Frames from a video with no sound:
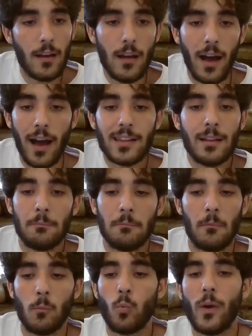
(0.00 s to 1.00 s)

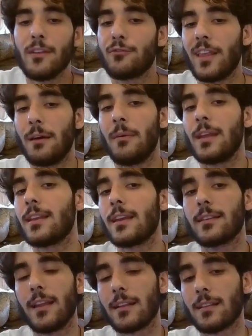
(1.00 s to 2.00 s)
Adam waved a
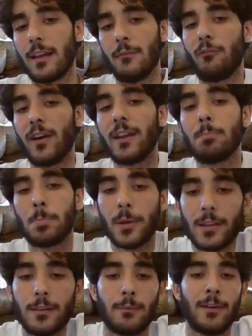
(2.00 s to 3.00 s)
mating net, a very
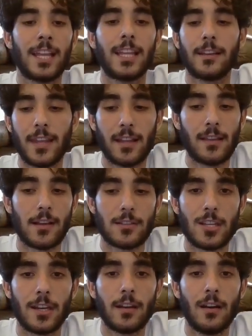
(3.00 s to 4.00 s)
pretty mating net
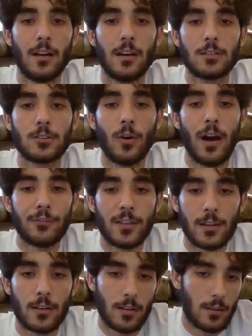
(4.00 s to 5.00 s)
actually. So
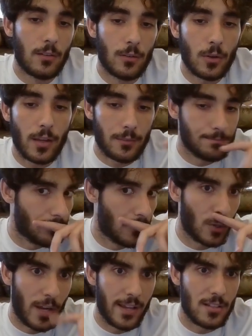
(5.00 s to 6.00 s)
after rook
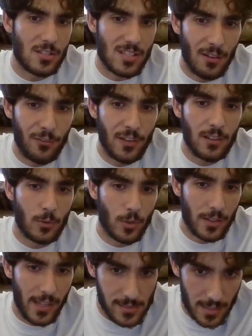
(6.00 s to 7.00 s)
h7, rook
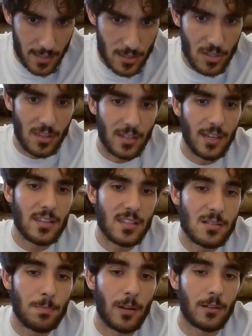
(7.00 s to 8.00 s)
takes h3,
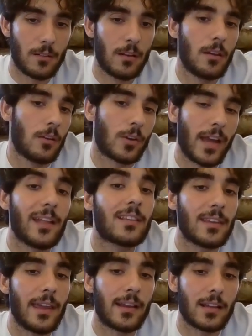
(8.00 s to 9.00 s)
this pawn, you can't
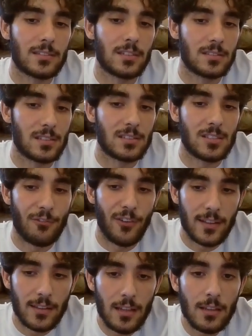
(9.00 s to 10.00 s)
take it since it's
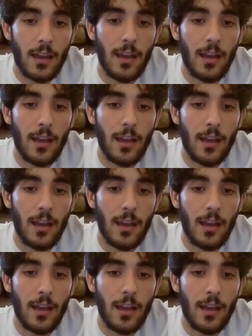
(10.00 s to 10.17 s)
defended.